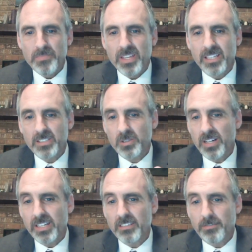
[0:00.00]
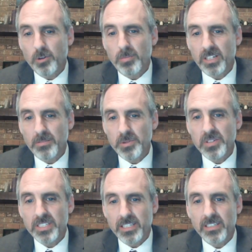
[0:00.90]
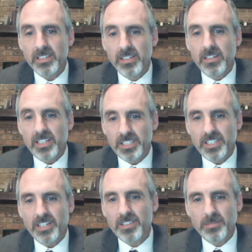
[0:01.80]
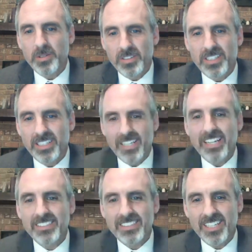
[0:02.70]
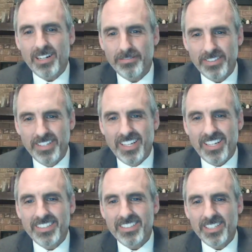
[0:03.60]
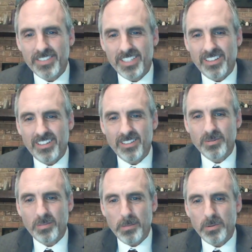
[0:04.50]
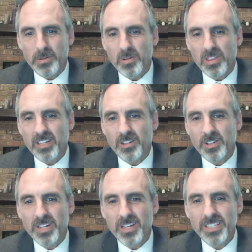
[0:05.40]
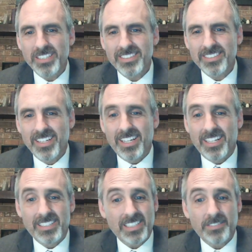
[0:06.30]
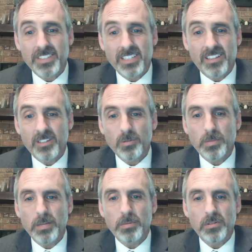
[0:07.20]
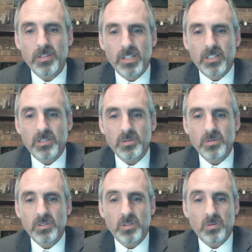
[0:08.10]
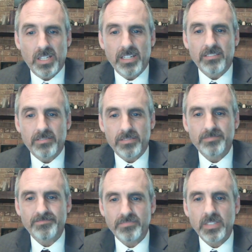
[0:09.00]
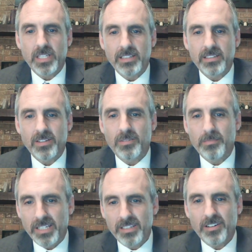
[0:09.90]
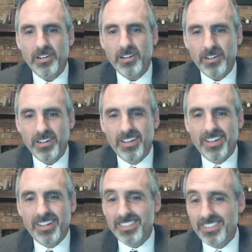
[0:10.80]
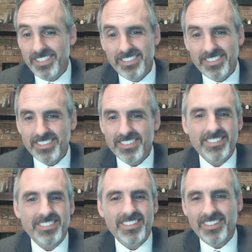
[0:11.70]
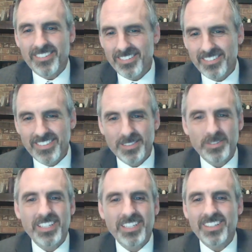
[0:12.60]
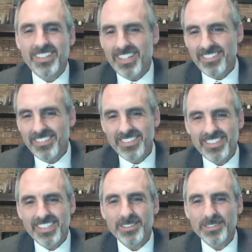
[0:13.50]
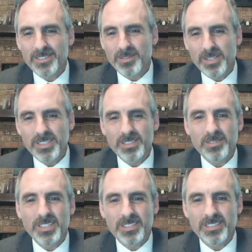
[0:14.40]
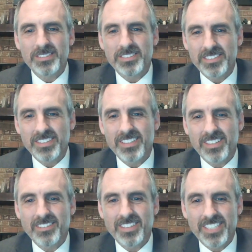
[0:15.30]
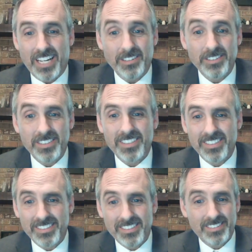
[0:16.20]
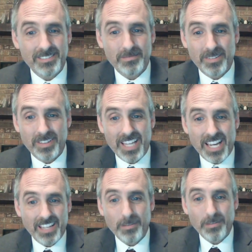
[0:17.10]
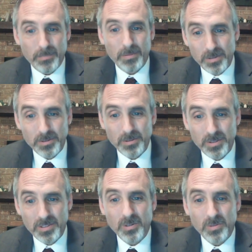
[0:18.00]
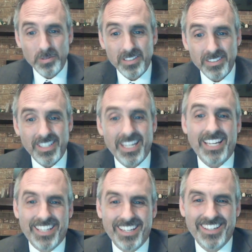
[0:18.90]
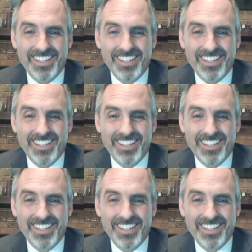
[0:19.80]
is trying to form a community, a shared community, and that is tough. It is tough to get along with people you think are your enemies. It's tough to get along with people who you don't love. And, you know, Ambedkar, Jesus, you know, Dewey, a lot of these thinkers and religious traditions, you know, the challenge is to like the people who you don't like